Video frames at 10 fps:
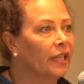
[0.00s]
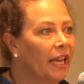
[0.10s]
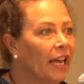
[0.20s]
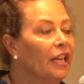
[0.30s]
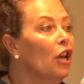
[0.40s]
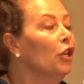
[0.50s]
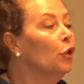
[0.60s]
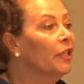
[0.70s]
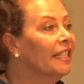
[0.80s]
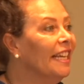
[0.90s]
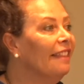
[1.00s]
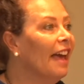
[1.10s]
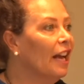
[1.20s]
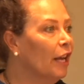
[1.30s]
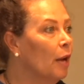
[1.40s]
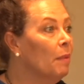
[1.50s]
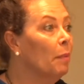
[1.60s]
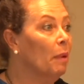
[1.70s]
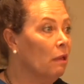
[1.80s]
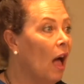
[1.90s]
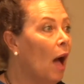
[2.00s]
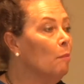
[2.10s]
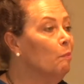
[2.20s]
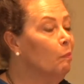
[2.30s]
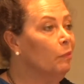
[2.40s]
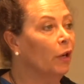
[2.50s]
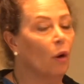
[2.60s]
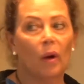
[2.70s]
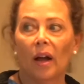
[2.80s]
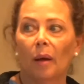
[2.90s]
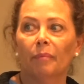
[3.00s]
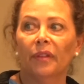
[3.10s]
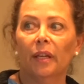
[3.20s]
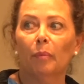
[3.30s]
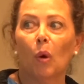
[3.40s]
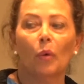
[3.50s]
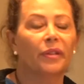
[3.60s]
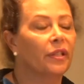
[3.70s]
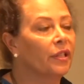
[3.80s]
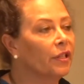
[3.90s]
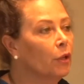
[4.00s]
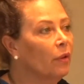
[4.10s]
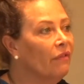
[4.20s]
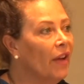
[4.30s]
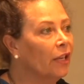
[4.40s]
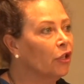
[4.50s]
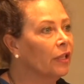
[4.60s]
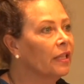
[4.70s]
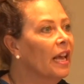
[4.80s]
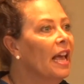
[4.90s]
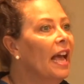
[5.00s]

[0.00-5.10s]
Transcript: Again, you'll see that come up a lot, the poor resistance to infections.